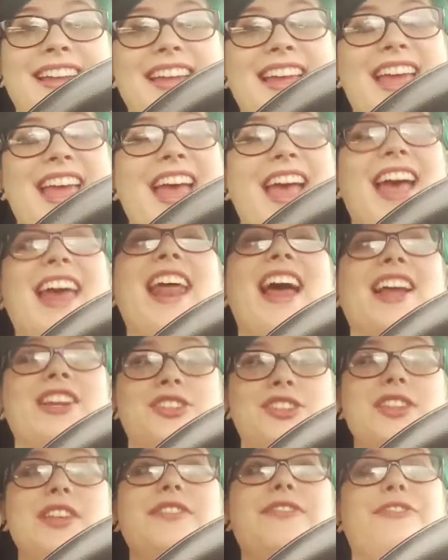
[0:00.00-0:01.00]
actually
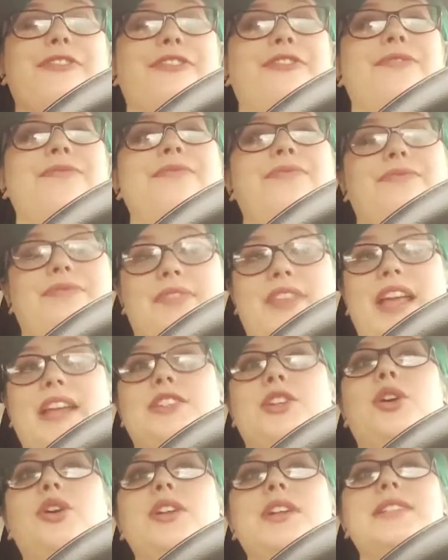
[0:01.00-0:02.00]
they told
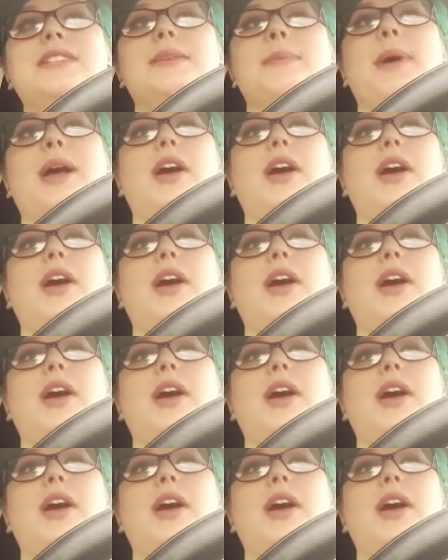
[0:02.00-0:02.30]
us about